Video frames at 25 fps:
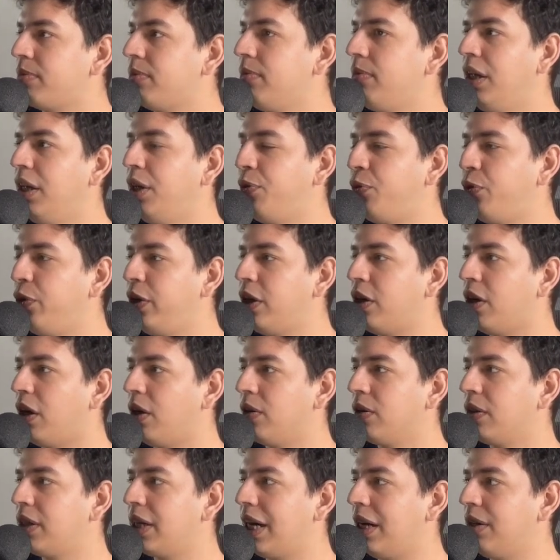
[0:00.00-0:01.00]
if we
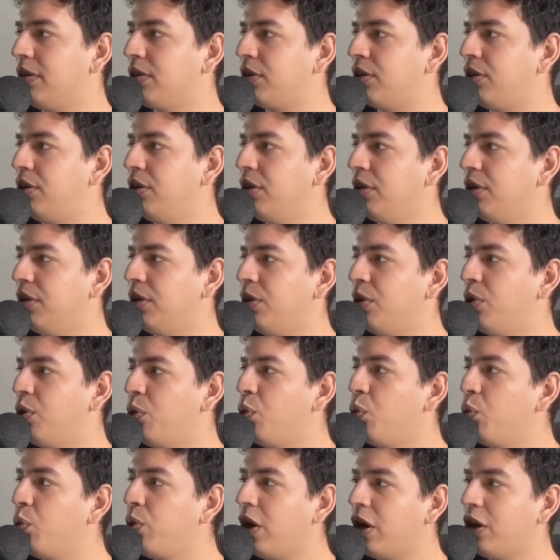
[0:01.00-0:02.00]
call count2,
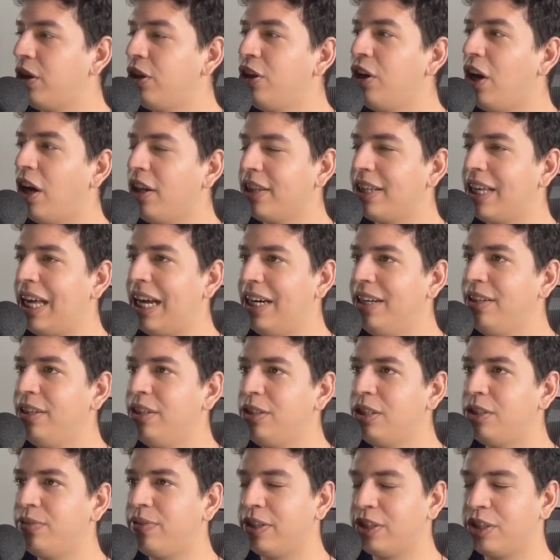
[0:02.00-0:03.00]
we are not getting
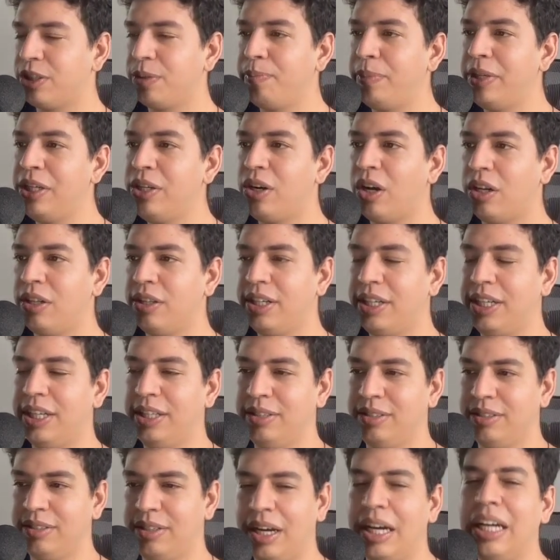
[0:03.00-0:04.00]
this function being called
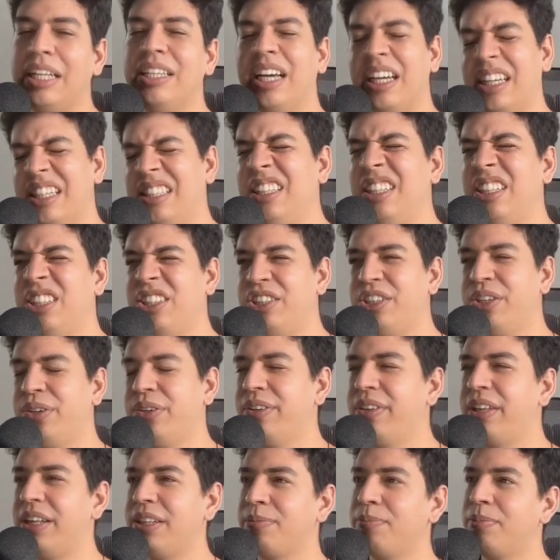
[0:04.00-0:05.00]
again. I didn't show you
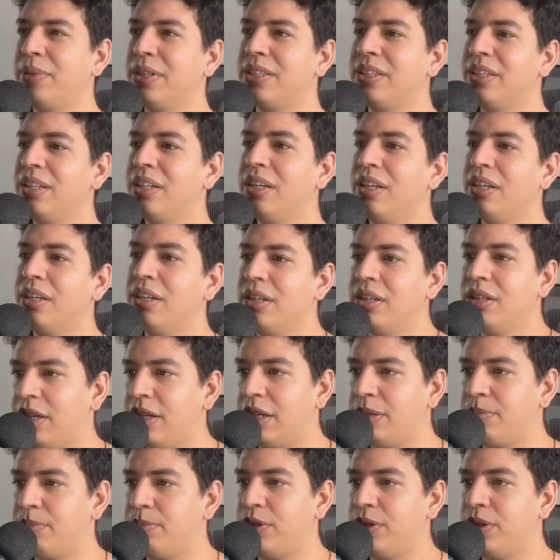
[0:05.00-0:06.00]
that, but
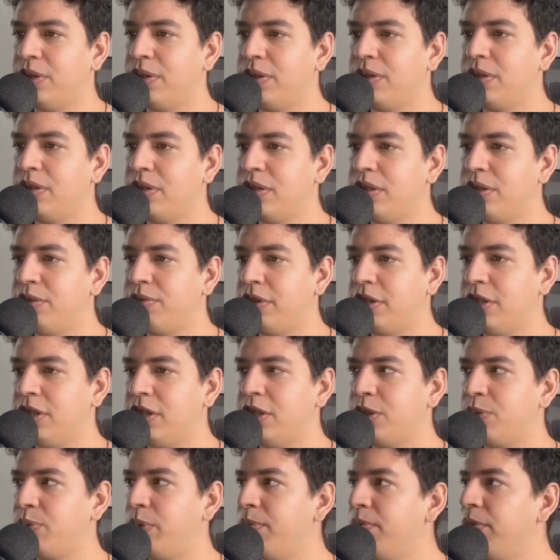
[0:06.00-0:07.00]
let me show you. If I
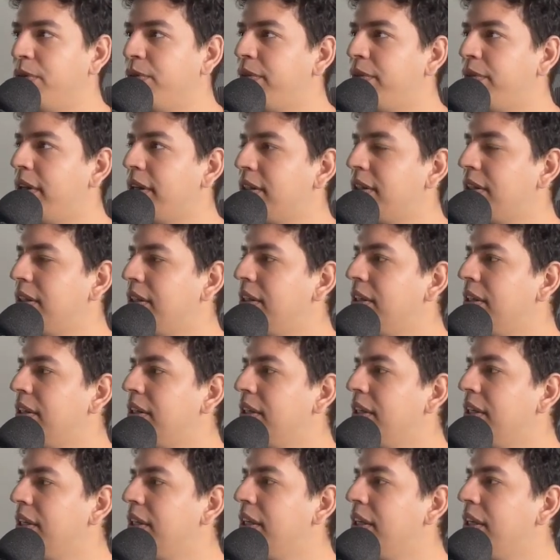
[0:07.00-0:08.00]
just remove that,
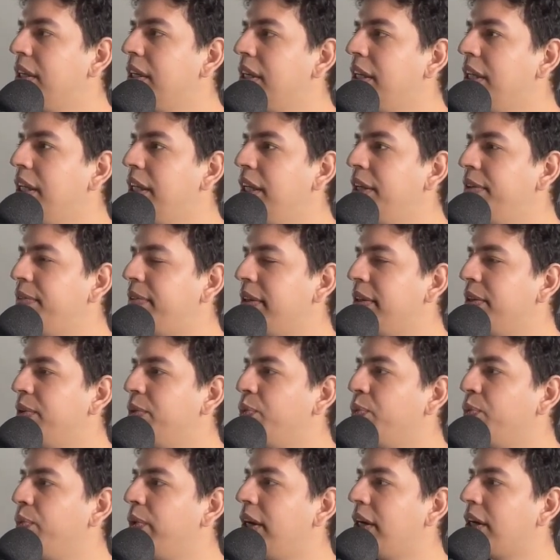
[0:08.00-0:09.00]
even
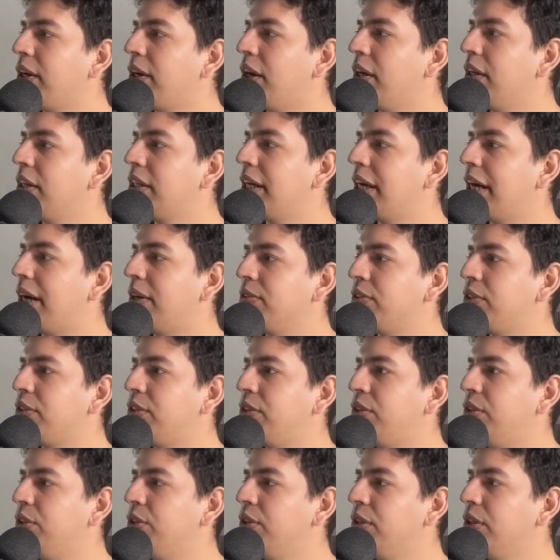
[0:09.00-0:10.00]
when I call it
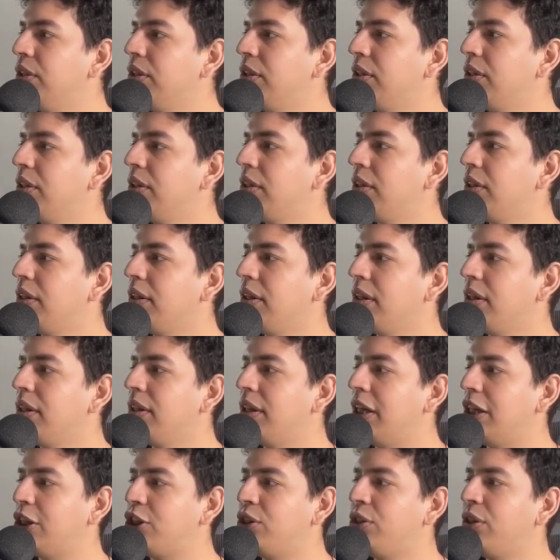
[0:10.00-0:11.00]
count2,
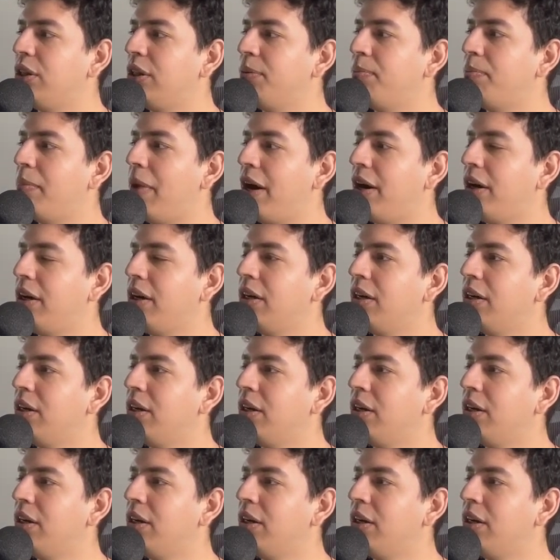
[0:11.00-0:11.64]
that shouldn't matter.